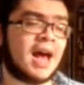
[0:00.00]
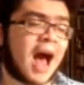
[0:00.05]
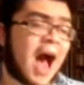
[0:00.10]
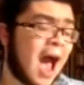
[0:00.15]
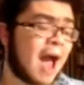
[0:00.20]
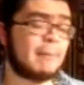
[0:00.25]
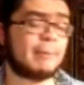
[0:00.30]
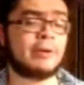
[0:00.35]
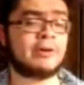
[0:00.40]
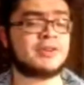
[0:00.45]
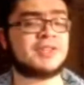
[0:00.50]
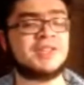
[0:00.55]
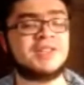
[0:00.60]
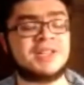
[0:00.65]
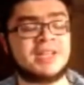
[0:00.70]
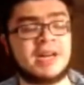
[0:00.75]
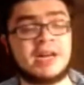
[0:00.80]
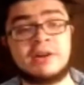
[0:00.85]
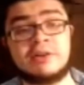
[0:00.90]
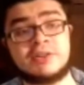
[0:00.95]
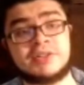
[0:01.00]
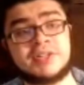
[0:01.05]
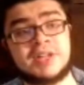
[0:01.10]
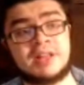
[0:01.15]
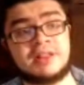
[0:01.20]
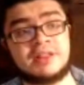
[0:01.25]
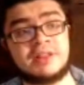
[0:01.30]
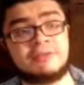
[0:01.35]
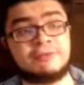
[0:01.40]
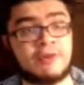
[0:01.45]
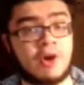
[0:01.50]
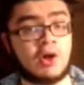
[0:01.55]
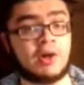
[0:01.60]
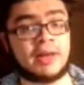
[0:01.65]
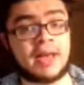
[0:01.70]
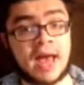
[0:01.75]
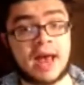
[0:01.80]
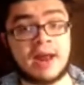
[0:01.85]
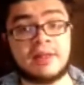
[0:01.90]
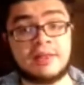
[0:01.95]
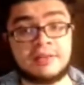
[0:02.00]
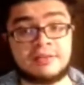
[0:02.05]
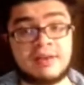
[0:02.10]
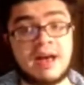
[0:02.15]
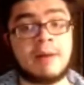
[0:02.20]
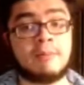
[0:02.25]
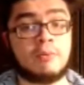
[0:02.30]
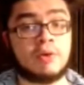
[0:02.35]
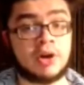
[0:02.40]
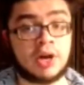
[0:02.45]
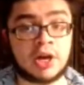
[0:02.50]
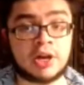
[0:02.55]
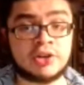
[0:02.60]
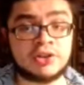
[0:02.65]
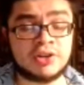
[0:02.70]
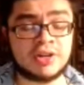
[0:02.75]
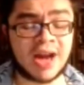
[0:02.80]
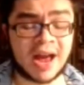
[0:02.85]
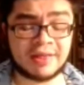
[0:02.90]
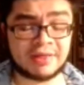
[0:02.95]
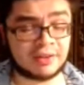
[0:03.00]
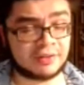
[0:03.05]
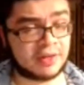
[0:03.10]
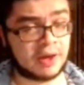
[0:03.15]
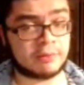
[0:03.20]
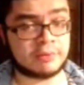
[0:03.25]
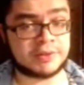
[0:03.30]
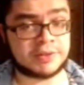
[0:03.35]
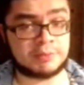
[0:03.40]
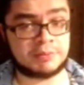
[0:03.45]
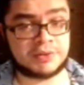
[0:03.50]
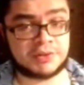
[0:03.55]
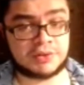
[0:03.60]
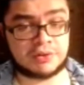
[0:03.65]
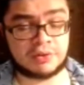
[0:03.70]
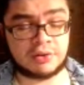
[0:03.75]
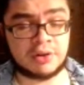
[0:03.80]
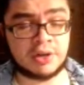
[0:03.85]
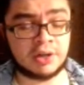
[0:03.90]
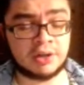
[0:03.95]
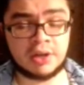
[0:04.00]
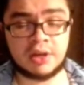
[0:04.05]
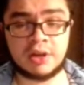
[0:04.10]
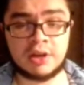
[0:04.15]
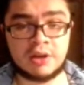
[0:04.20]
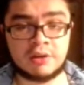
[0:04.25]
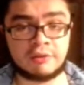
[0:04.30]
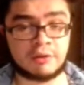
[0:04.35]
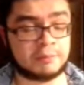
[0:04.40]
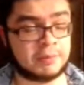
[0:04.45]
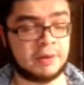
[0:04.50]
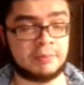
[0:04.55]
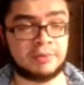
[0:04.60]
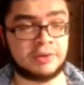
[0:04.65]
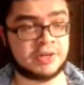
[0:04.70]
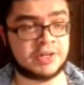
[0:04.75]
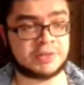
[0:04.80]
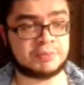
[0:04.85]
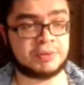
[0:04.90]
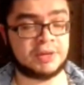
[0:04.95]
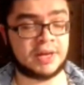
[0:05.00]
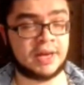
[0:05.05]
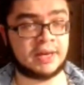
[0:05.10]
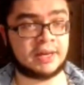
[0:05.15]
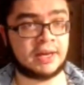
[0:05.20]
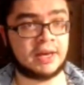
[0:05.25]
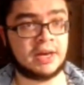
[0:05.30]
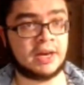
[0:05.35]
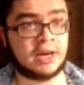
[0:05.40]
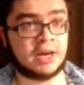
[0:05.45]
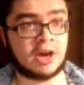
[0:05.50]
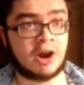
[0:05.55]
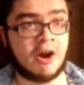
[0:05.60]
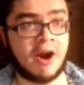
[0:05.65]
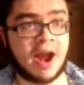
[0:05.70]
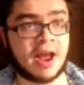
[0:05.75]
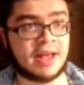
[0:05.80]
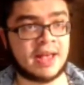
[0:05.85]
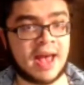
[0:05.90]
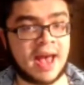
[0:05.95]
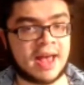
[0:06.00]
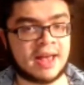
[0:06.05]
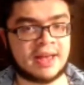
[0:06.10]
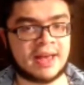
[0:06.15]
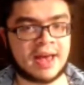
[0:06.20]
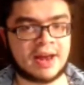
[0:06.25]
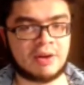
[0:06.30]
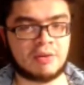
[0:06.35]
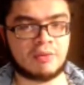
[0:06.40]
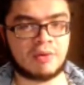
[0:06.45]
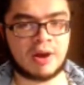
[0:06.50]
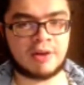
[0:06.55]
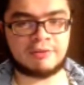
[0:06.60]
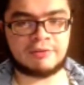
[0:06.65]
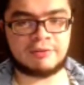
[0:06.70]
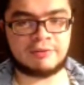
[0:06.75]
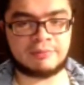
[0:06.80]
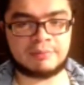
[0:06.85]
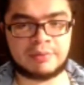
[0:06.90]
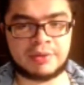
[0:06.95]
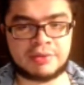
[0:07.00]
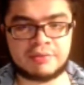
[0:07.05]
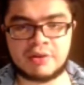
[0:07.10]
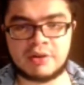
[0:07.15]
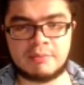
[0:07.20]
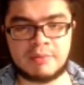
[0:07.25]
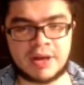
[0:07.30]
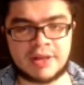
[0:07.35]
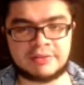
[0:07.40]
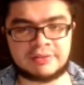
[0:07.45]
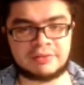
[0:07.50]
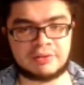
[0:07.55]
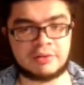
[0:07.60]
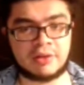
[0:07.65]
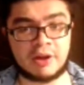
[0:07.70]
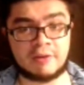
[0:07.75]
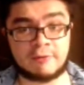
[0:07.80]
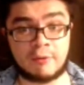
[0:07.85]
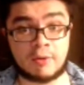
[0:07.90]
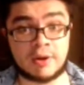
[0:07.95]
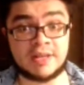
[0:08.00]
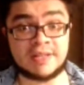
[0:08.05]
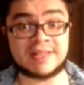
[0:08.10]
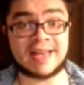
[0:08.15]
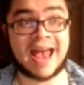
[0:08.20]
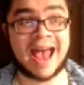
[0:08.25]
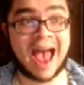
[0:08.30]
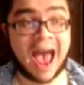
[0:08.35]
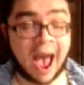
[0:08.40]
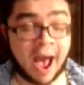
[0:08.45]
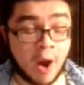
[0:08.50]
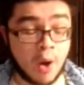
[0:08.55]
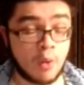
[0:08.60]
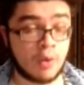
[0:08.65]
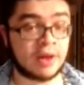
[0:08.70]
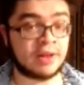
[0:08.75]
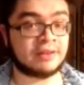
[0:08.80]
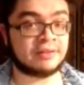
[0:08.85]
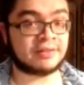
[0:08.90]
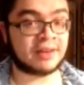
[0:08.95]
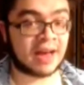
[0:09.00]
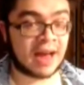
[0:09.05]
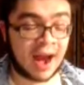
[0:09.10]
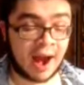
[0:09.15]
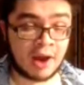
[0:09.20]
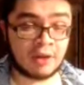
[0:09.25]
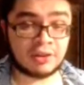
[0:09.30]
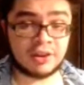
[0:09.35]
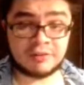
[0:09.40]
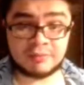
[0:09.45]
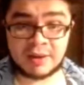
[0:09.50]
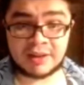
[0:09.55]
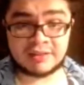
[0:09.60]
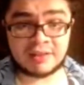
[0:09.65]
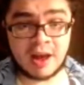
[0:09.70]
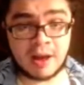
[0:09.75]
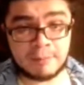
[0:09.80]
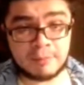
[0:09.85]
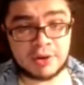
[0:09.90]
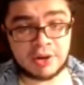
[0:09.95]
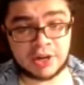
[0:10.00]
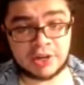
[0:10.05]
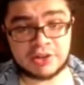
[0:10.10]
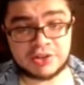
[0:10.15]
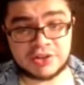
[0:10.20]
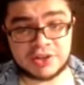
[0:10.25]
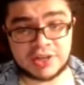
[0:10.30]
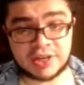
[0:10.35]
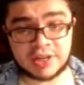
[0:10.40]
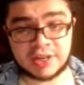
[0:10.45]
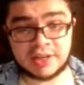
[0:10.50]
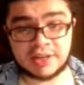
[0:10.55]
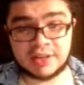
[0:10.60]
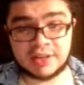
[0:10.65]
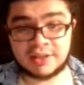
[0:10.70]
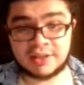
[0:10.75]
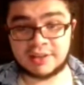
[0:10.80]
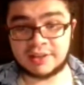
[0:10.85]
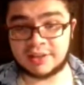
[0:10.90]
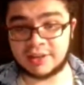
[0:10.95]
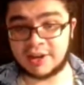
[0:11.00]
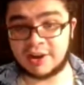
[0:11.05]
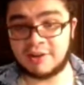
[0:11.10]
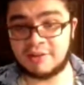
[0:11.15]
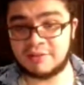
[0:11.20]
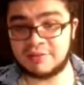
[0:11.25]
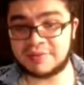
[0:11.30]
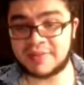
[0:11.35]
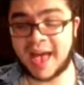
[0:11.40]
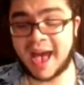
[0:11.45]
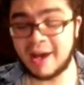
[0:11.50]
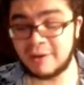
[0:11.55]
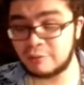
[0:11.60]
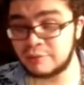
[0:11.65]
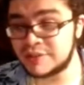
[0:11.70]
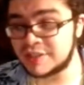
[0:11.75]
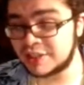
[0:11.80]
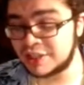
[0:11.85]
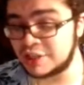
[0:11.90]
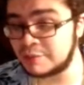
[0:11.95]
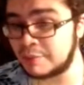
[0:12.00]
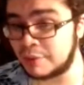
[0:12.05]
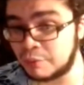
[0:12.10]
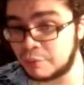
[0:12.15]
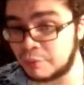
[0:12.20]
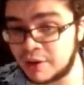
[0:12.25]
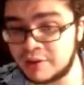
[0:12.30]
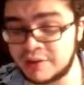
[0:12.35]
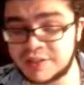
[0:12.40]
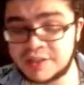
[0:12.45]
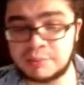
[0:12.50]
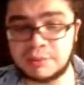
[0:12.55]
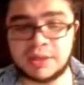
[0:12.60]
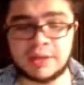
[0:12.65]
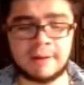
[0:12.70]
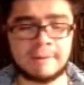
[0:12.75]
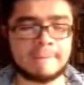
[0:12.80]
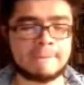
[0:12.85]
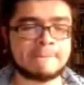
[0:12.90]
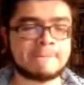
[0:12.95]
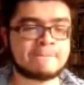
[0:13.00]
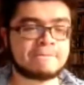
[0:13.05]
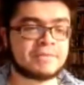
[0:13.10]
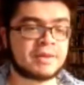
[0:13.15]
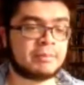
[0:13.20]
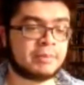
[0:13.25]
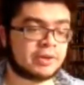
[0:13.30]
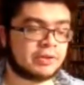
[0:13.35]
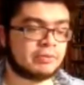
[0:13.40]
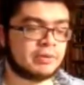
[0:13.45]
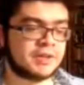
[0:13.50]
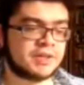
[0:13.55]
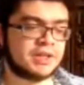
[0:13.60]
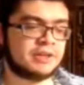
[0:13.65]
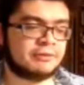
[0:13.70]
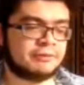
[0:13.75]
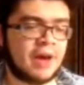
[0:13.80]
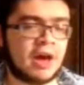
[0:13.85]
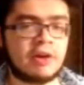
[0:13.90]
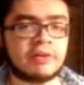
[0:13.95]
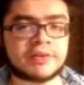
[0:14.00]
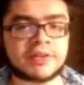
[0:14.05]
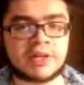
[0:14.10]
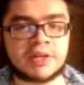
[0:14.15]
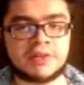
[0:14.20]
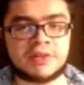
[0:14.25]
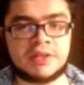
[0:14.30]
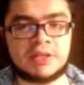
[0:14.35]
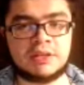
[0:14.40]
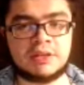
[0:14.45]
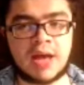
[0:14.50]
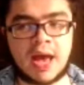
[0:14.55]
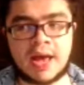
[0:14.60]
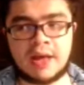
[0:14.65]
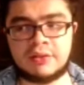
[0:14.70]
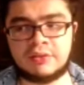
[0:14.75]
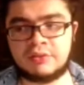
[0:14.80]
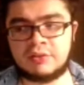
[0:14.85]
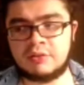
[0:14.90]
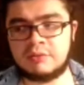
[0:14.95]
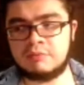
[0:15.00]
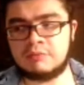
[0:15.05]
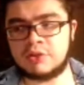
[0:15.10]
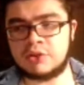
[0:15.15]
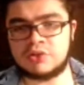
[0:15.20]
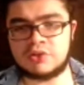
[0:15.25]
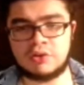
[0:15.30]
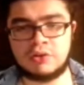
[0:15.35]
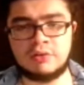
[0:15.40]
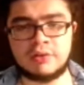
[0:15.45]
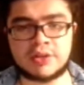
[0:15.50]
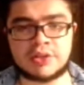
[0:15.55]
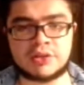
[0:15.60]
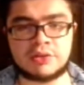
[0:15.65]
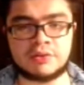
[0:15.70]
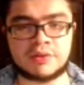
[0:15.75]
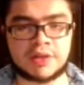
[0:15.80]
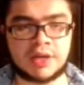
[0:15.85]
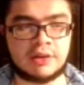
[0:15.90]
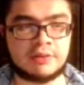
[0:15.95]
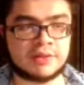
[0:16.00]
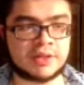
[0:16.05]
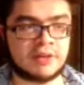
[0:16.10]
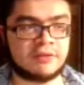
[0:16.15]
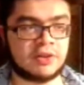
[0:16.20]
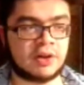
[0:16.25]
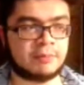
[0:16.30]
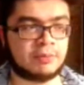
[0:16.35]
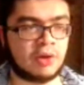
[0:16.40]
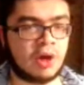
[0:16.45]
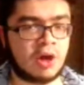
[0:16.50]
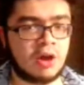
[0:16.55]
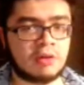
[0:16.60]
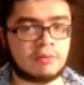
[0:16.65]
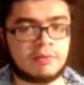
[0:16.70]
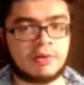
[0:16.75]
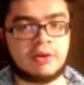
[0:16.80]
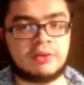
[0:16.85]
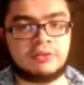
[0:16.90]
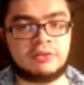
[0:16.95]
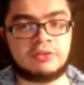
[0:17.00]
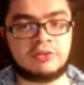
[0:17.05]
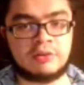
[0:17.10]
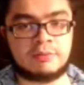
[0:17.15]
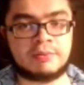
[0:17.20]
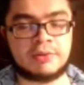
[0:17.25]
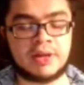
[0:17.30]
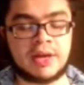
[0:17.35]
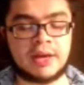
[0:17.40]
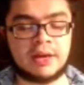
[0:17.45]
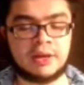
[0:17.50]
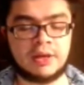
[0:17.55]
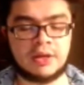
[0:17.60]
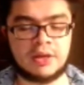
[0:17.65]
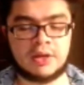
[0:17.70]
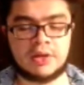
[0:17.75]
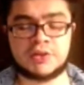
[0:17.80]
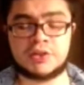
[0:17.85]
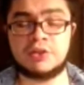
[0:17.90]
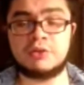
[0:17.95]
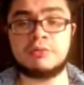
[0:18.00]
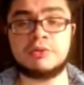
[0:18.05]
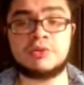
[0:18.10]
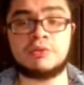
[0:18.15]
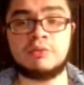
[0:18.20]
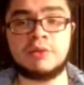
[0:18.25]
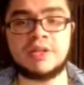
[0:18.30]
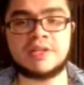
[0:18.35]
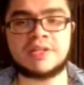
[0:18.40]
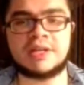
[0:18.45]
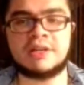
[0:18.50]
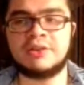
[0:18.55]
I personally didn't understand the falling out of the top 100. I think that was absurd for people to just be like, all right, yeah, he had a rough 3 months, so therefore he's out entirely of my top 100. You know, that was a little bit weird to me. But the reason he fell is because he had some control issues and he was giving up long balls in AAA. So there was reason.